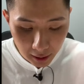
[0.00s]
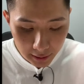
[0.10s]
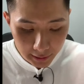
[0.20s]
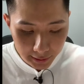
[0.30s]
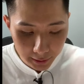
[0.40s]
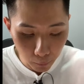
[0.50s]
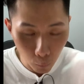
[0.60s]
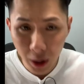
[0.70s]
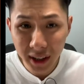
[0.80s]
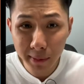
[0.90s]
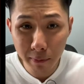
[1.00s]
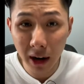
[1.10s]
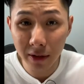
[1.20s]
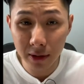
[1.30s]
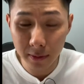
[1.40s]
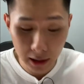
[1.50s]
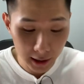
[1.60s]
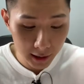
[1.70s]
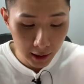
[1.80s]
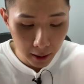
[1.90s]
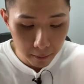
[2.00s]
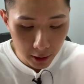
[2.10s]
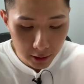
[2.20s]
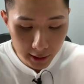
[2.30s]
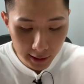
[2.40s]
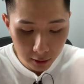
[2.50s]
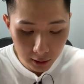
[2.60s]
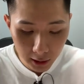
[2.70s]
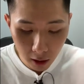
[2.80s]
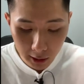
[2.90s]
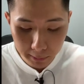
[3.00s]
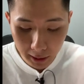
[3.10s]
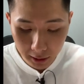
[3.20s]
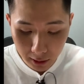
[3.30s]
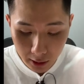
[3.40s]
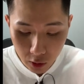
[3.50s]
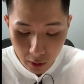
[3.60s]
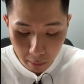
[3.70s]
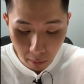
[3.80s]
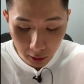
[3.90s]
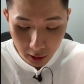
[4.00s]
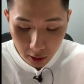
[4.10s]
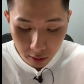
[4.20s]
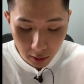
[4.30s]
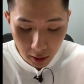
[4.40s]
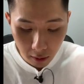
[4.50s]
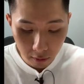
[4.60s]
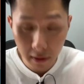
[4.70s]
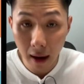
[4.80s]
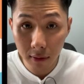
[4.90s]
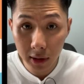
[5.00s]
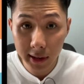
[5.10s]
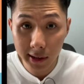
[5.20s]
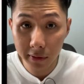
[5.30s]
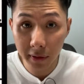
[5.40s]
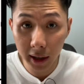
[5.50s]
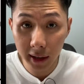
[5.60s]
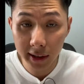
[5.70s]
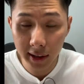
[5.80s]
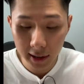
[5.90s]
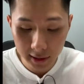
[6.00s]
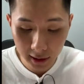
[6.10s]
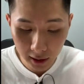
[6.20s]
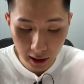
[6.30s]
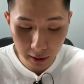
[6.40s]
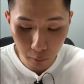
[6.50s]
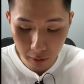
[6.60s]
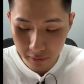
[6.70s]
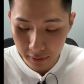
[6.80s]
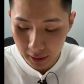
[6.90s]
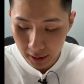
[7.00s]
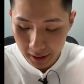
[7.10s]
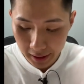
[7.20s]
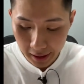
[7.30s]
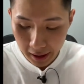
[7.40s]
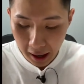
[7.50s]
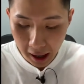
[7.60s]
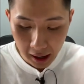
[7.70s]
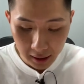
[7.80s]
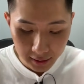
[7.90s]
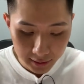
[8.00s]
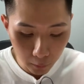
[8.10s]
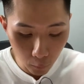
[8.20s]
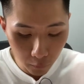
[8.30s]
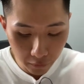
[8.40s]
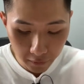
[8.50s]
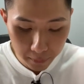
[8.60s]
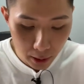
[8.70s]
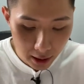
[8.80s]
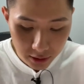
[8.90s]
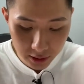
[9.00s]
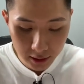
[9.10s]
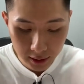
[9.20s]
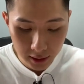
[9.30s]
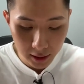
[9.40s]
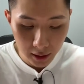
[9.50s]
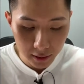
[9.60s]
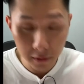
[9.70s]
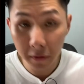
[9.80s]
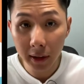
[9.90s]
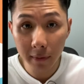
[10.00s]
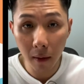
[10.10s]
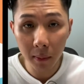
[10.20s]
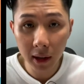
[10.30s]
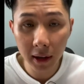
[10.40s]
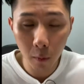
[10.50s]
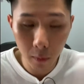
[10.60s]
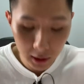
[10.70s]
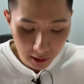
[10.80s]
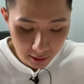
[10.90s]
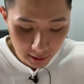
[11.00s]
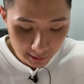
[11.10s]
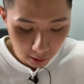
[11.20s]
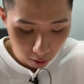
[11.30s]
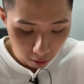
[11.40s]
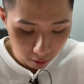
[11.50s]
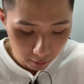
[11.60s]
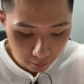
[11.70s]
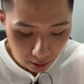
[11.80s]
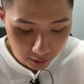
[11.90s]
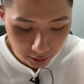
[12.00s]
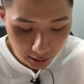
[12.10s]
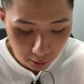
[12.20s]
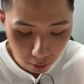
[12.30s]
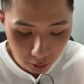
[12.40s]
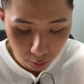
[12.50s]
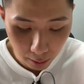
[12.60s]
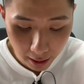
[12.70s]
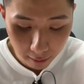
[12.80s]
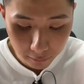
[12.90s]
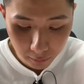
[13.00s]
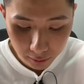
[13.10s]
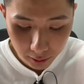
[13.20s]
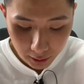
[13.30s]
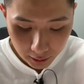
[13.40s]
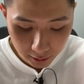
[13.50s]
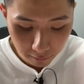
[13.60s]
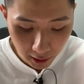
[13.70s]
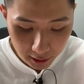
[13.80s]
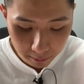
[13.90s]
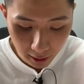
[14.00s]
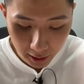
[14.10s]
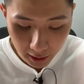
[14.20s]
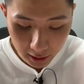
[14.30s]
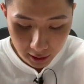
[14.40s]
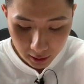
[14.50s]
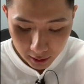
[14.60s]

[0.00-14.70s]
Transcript: So what is pressure, right? Pressure is actually caused by the collision of molecule with every surface they collide with. So for pressure, the first formula that will be learned is called pressure equal to F divided by A.